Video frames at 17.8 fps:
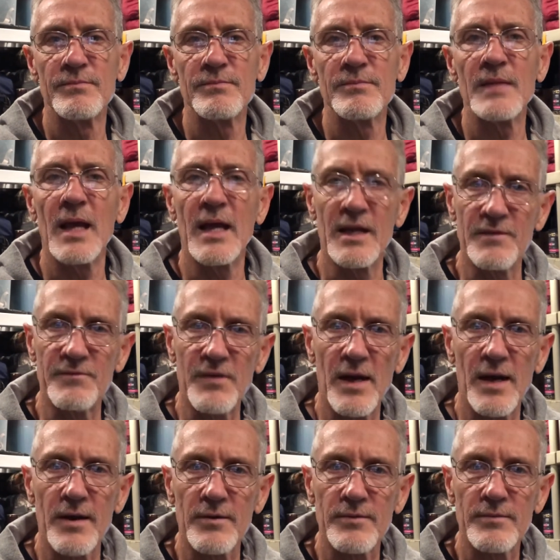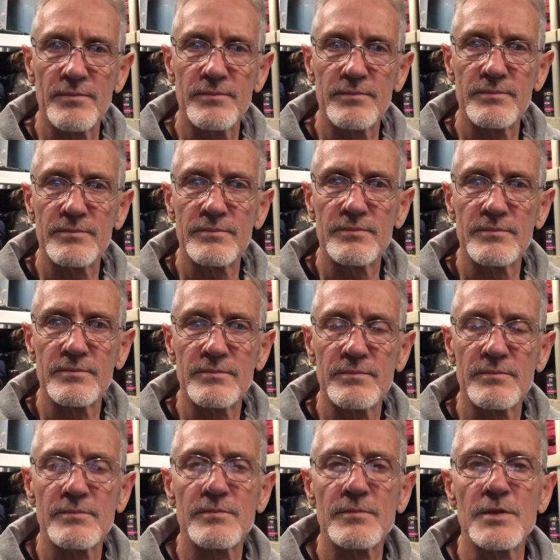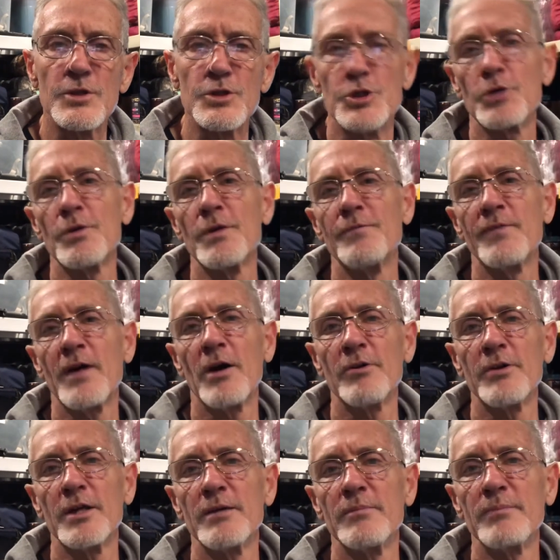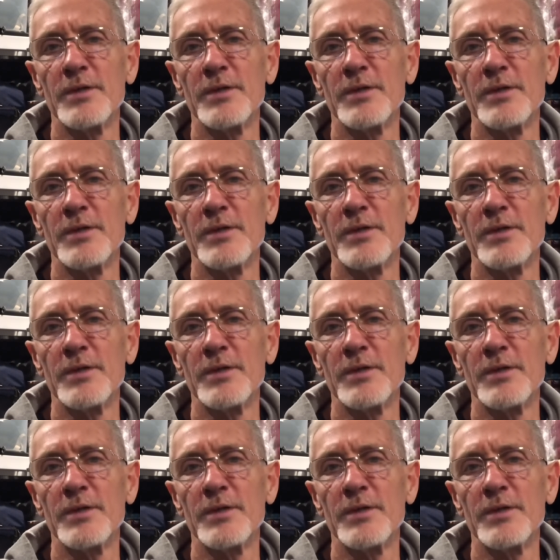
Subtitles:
and he fired. The jury found him